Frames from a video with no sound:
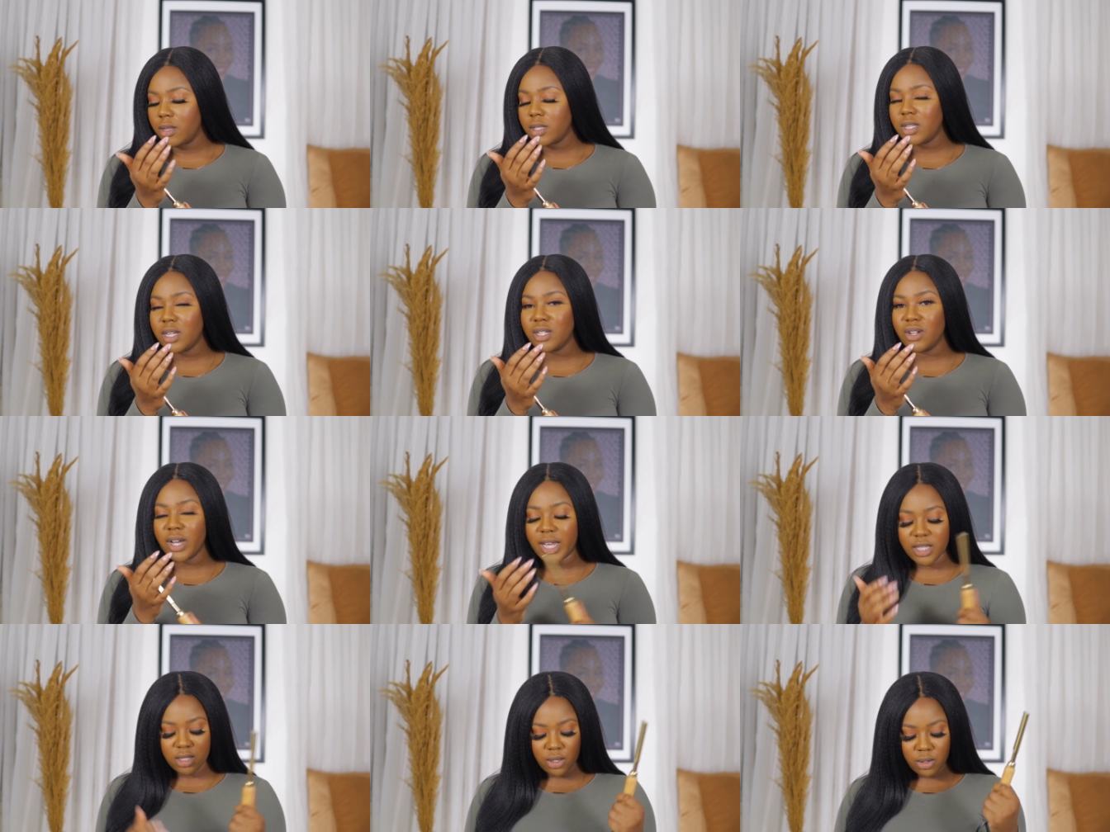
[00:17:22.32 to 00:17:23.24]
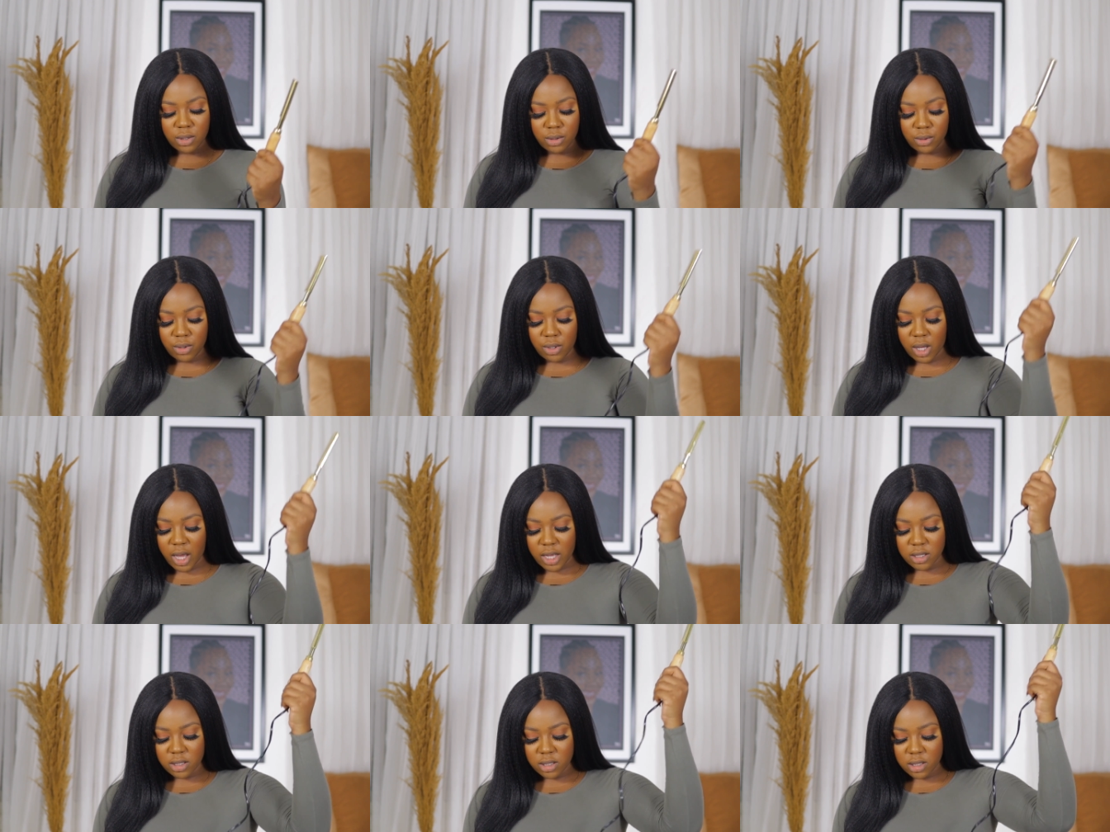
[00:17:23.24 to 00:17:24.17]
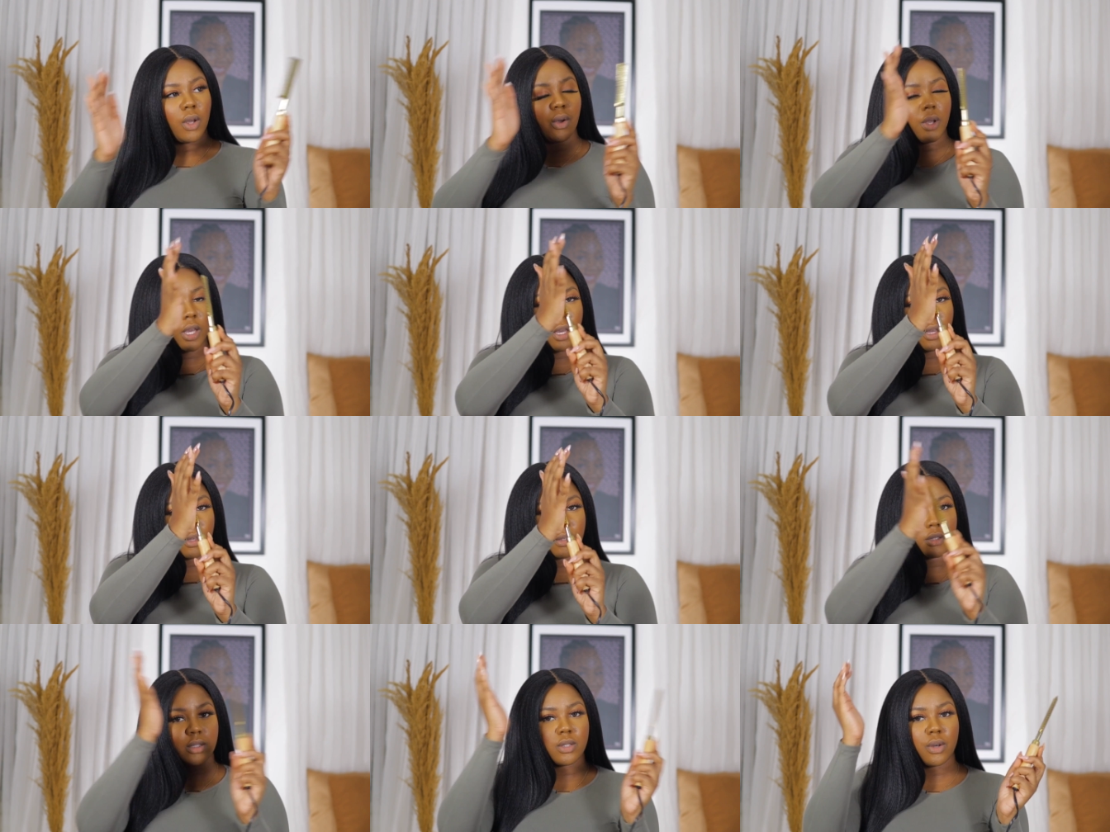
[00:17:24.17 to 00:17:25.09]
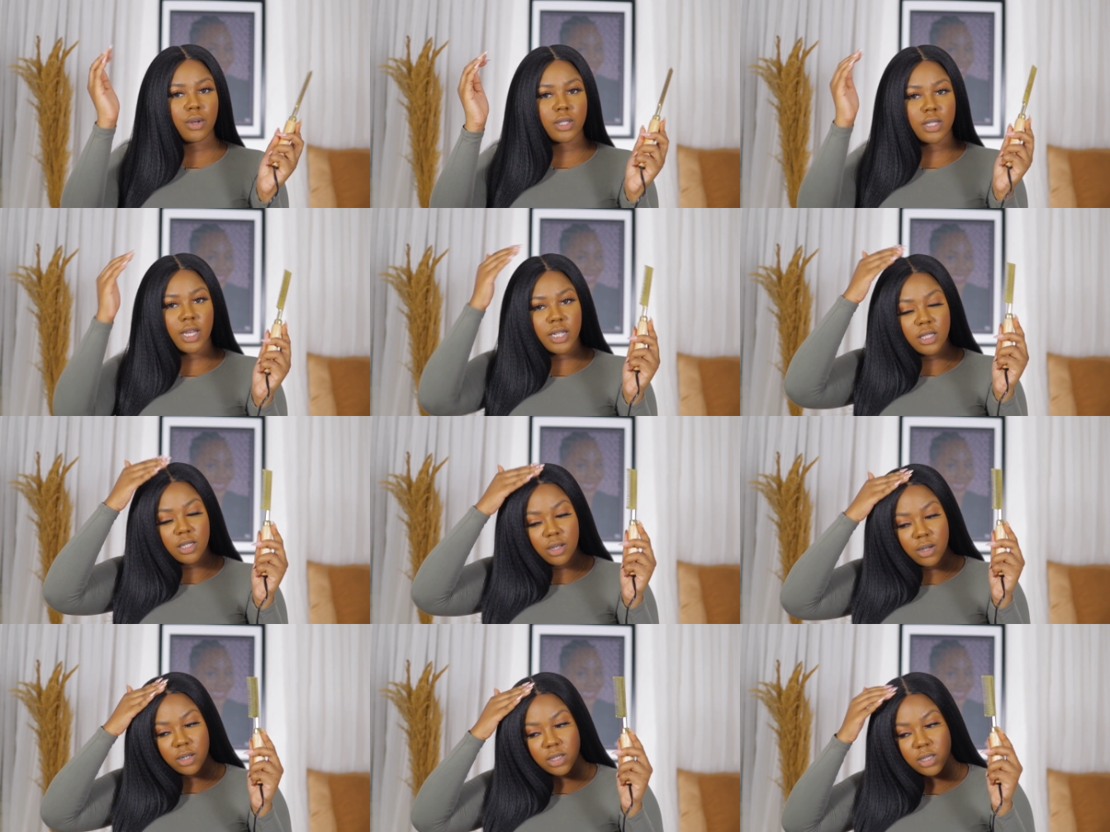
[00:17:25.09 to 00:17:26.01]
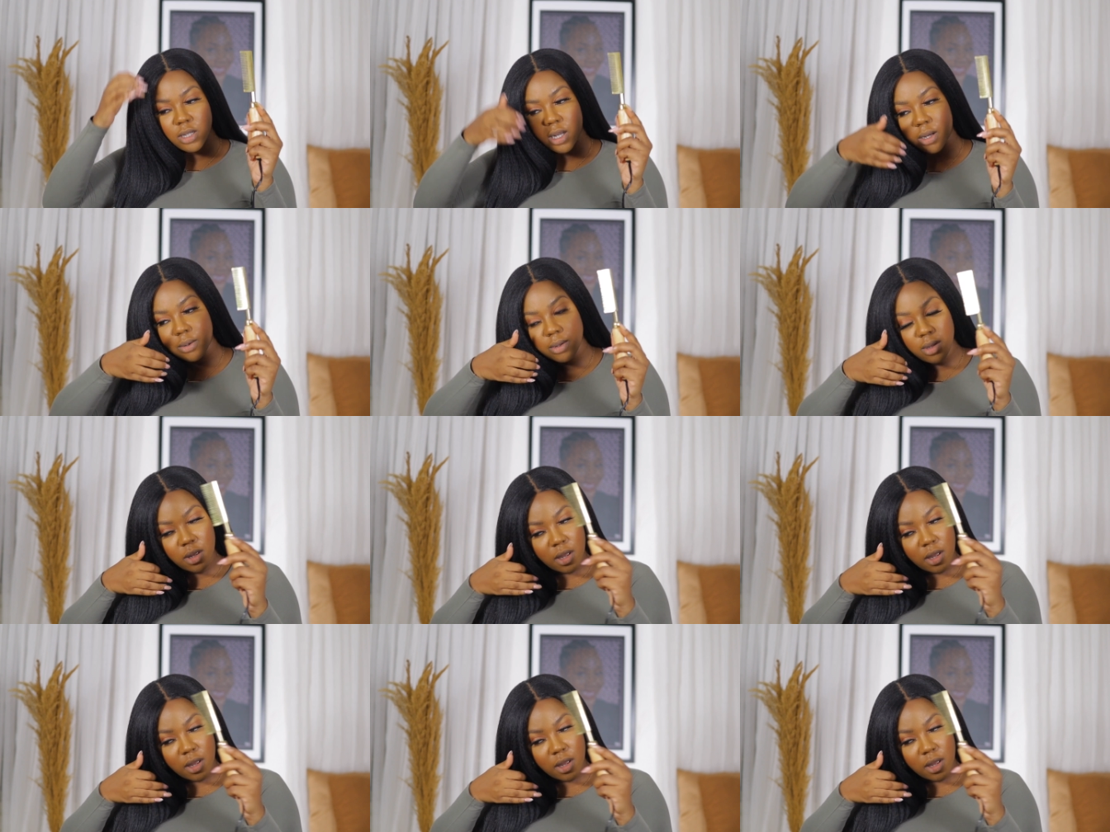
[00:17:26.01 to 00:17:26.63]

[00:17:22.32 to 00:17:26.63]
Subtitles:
this thing is not getting hot though, you guys. Okay, so it's getting hot now.